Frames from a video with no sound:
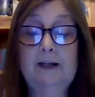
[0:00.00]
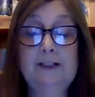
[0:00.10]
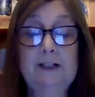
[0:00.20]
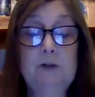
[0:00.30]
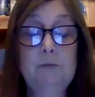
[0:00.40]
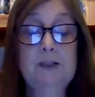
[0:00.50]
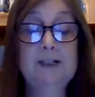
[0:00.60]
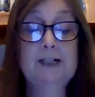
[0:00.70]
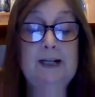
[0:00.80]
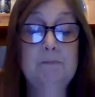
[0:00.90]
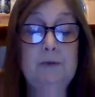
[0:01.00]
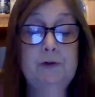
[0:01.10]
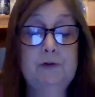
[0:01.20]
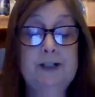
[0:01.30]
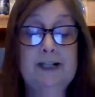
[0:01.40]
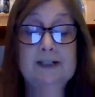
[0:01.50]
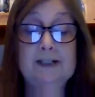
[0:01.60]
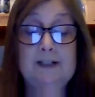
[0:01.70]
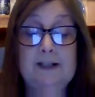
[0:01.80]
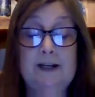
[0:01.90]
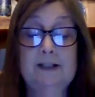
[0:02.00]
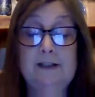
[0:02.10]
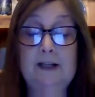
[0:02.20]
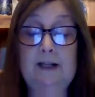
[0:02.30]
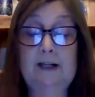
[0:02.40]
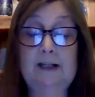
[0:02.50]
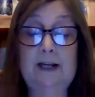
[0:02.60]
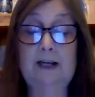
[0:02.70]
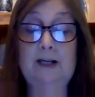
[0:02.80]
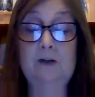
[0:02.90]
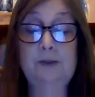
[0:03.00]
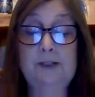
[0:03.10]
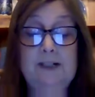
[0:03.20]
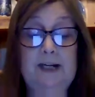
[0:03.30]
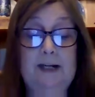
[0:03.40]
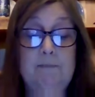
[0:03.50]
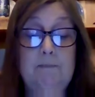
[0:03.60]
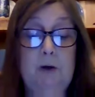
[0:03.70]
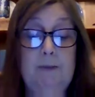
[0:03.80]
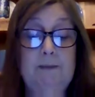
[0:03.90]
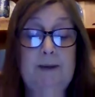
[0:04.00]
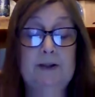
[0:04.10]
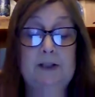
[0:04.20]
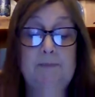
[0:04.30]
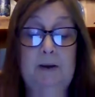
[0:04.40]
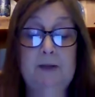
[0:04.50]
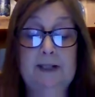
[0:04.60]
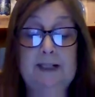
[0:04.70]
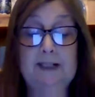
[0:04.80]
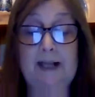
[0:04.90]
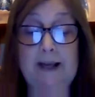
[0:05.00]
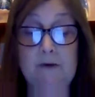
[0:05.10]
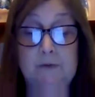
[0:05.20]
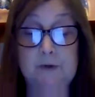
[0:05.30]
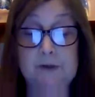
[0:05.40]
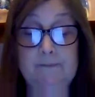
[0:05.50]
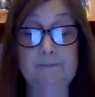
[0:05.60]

I said you were to take moderate exercise, yet here you stick, moping about this poky little house.